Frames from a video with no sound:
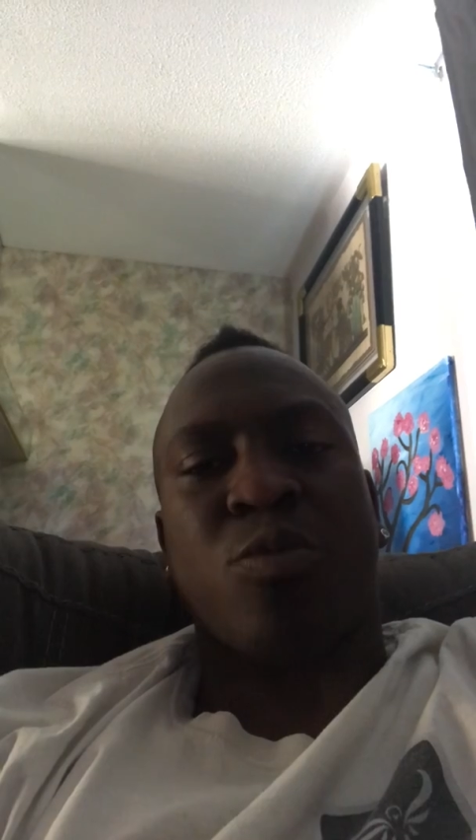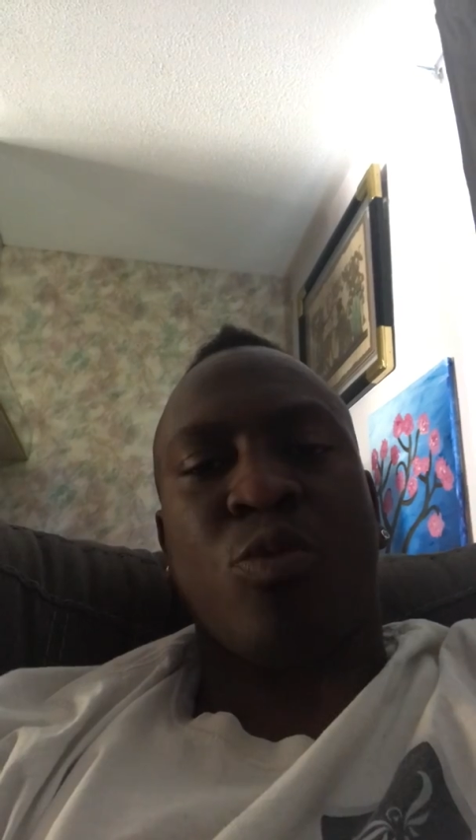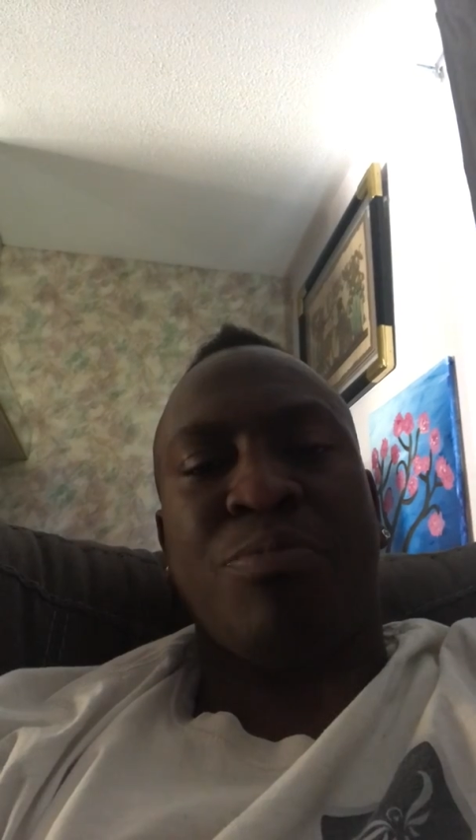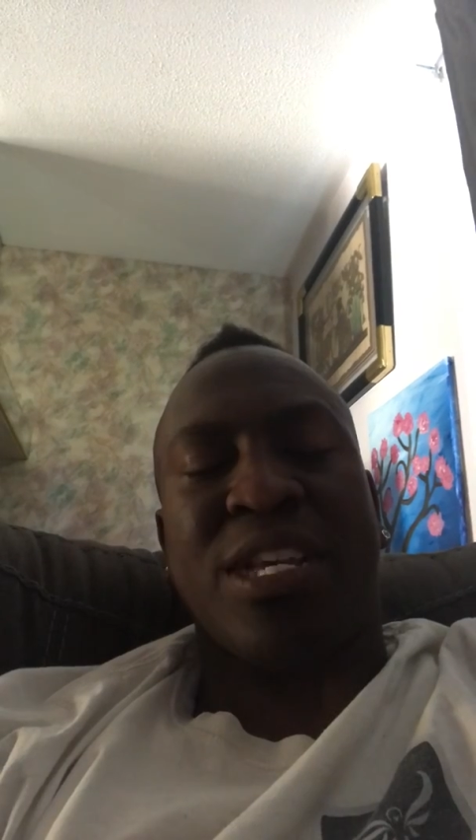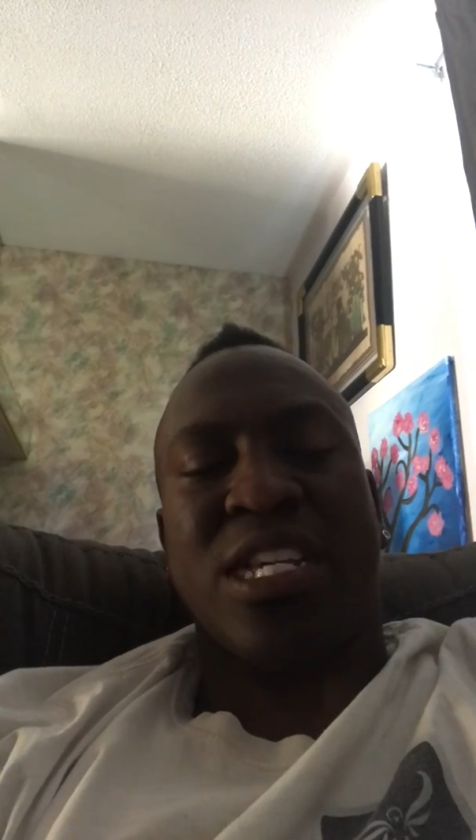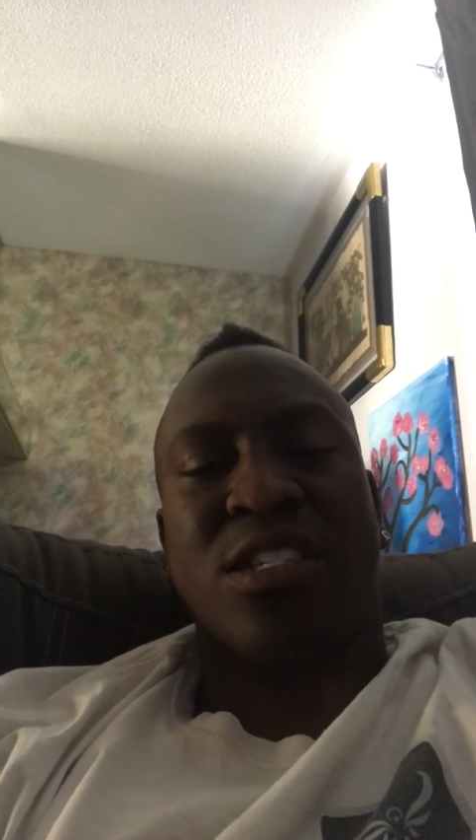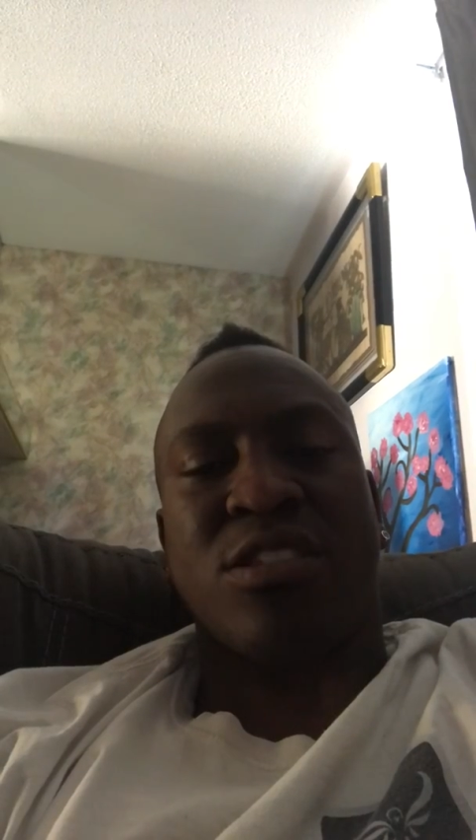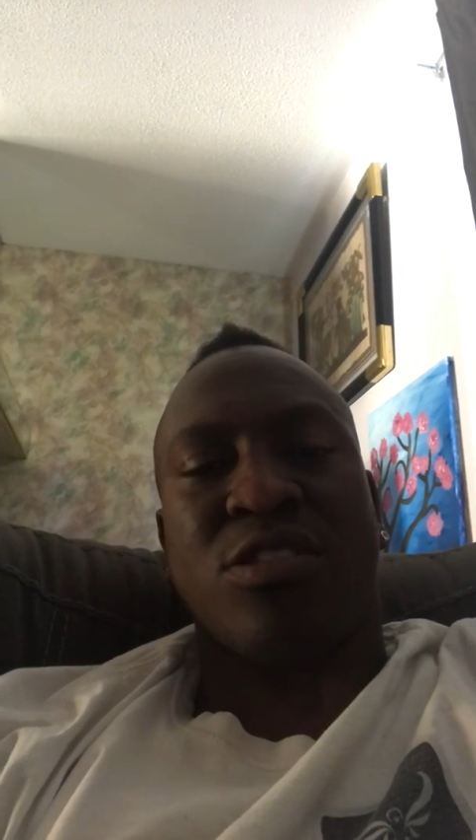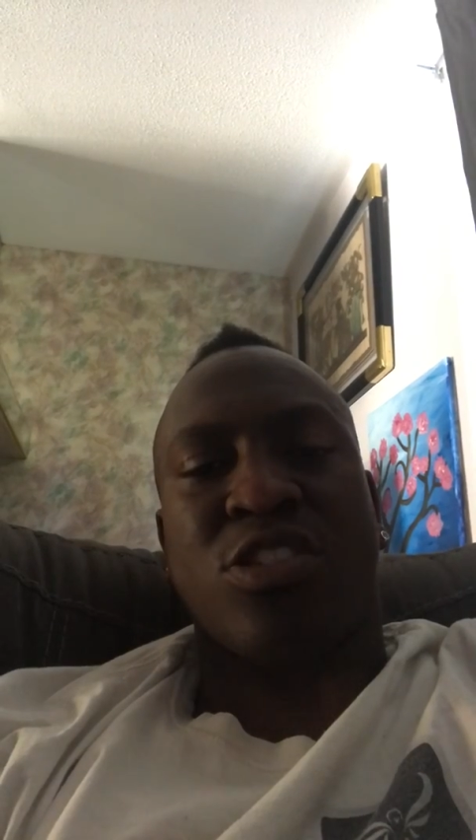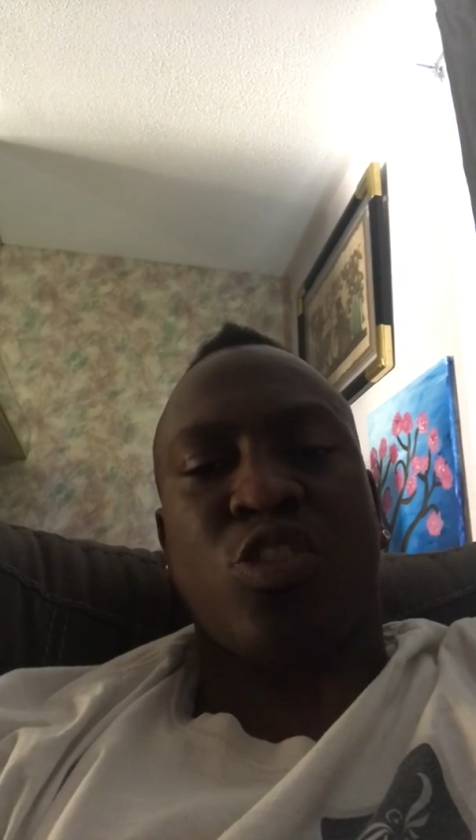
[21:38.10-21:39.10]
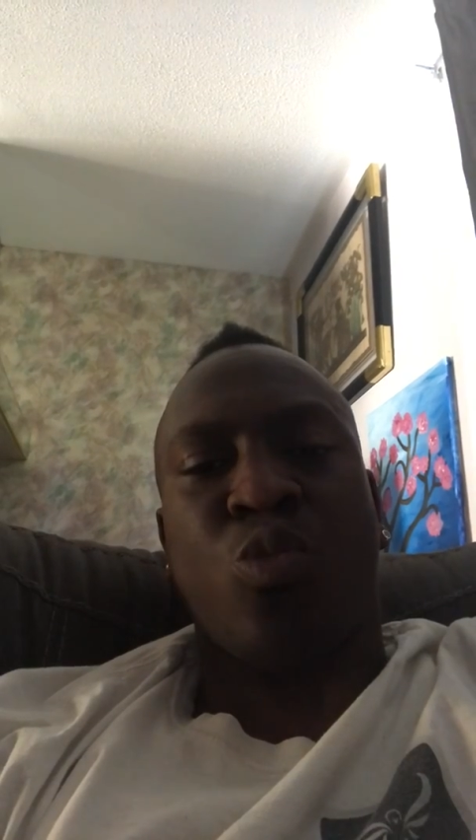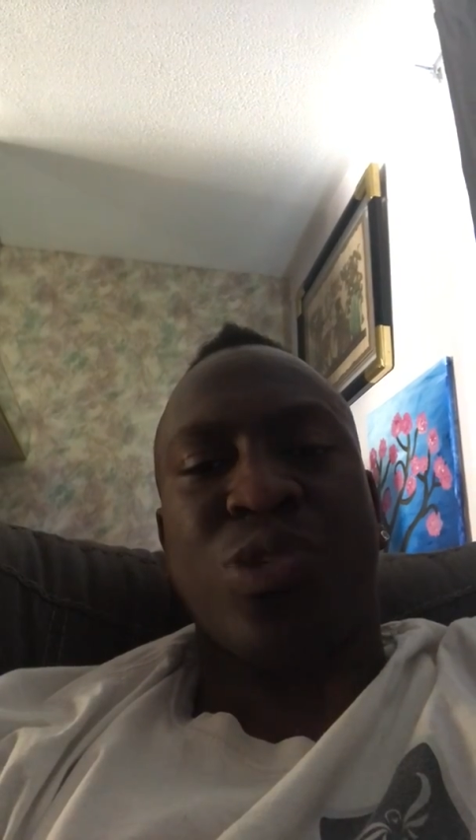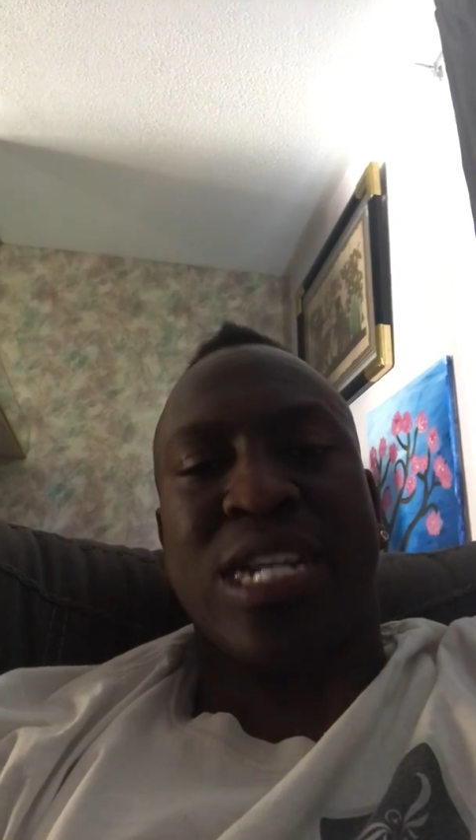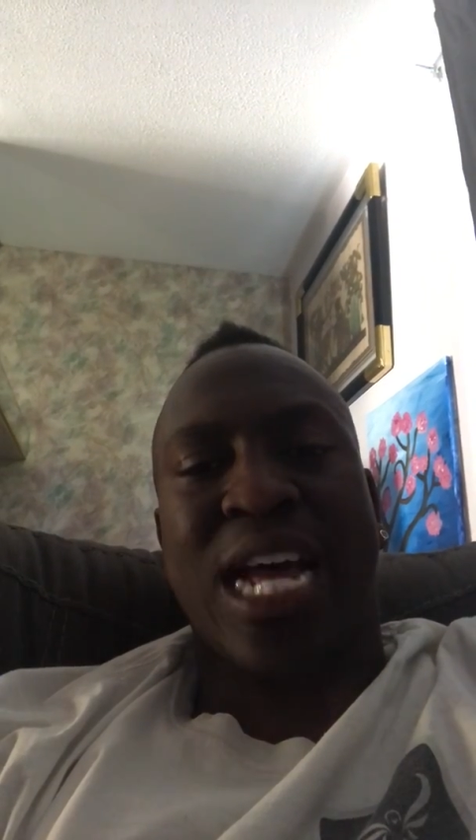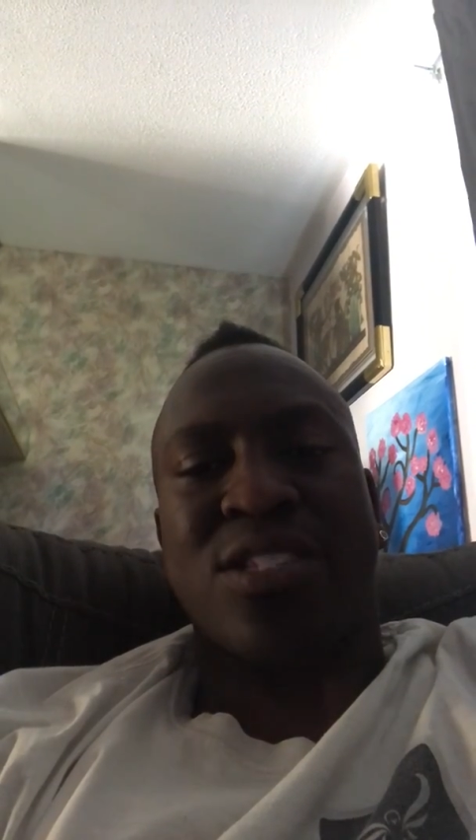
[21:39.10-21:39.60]
would be
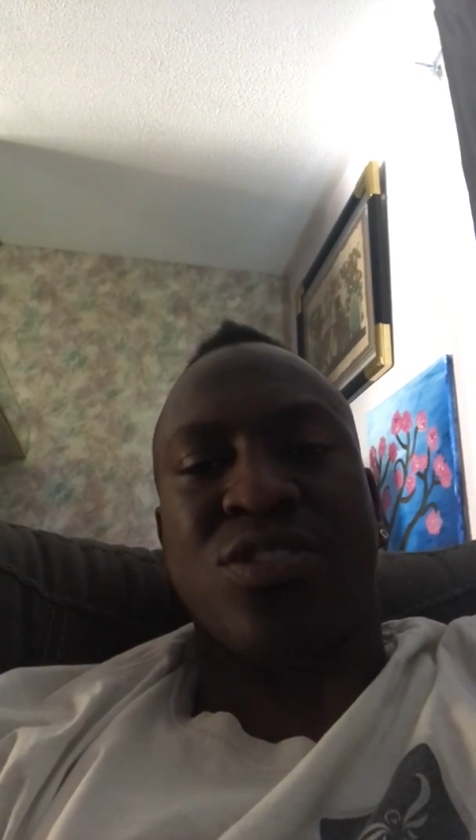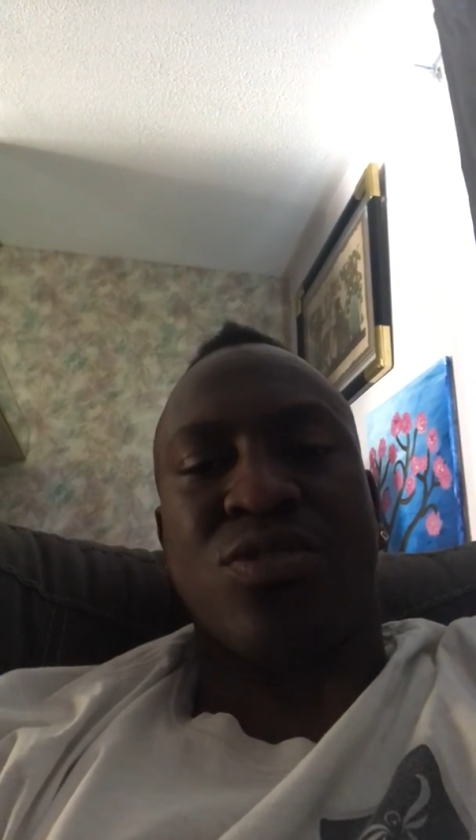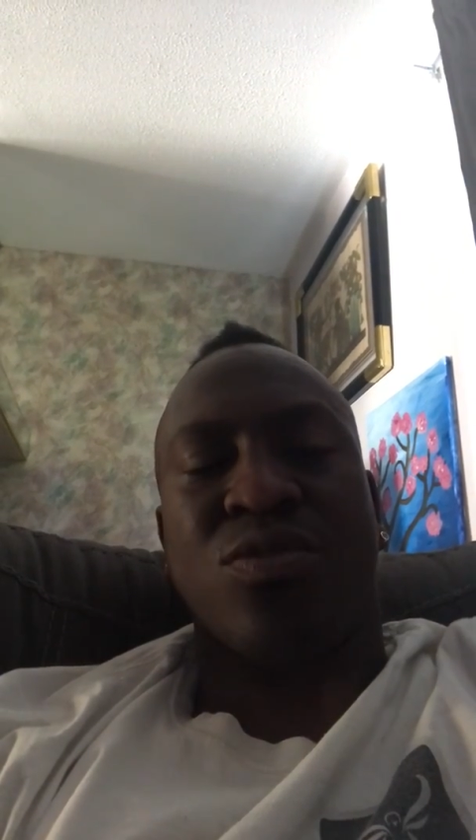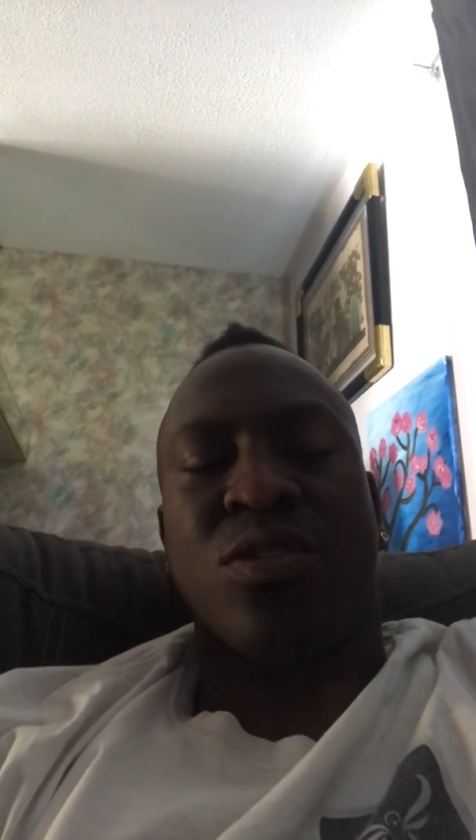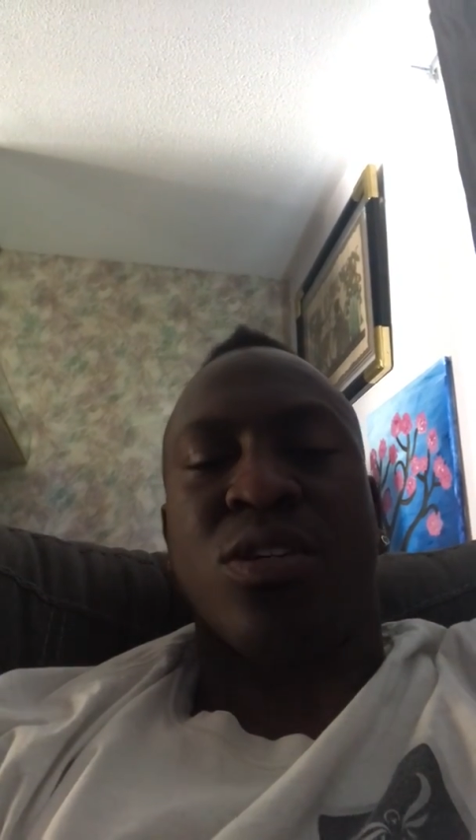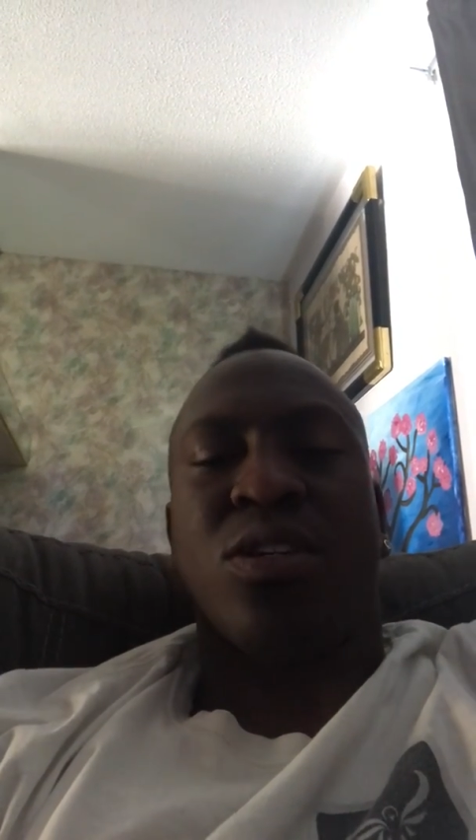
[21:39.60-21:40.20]
stupid not to.